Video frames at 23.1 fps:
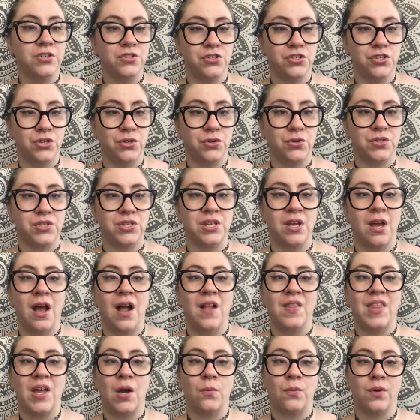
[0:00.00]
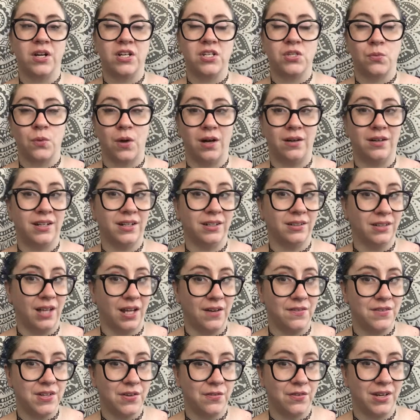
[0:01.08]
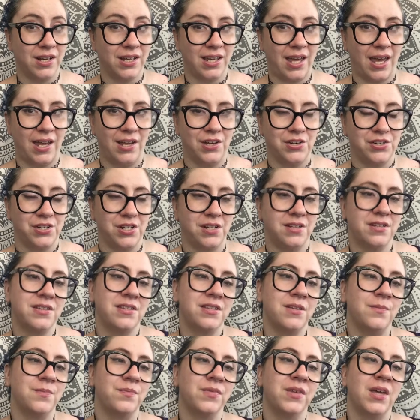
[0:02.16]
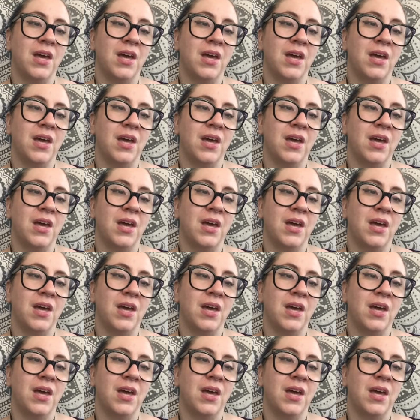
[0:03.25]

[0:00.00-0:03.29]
juice that works well in a lot of different occasions.